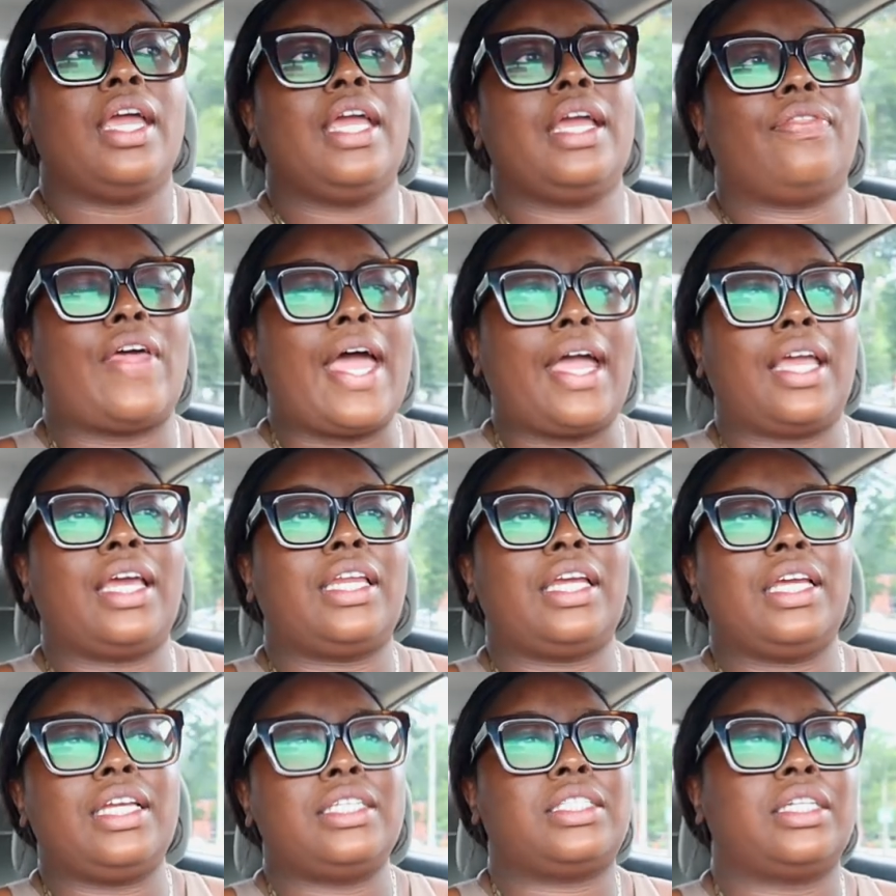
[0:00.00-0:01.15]
it that can
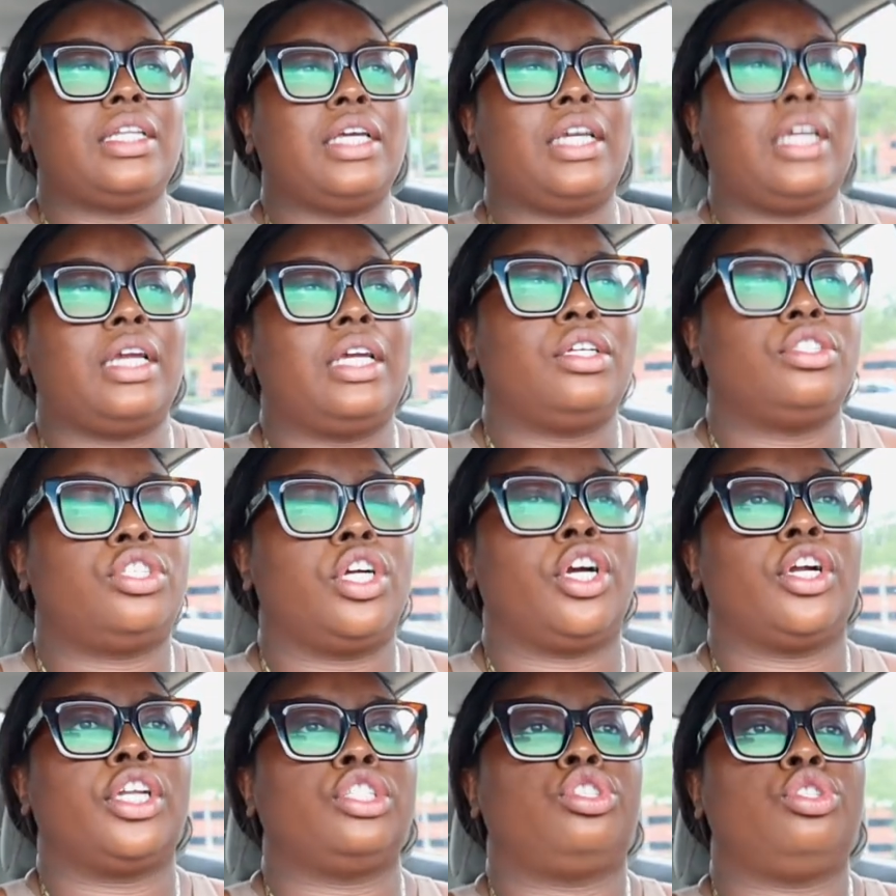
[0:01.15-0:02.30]
easily
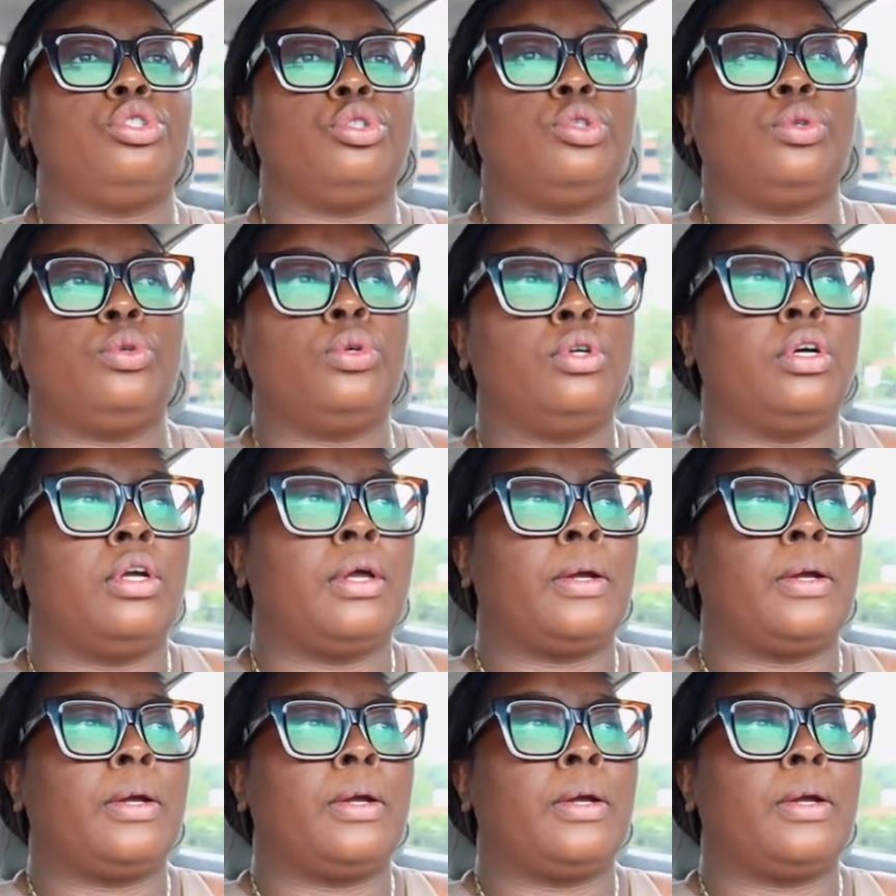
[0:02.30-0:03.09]
turn into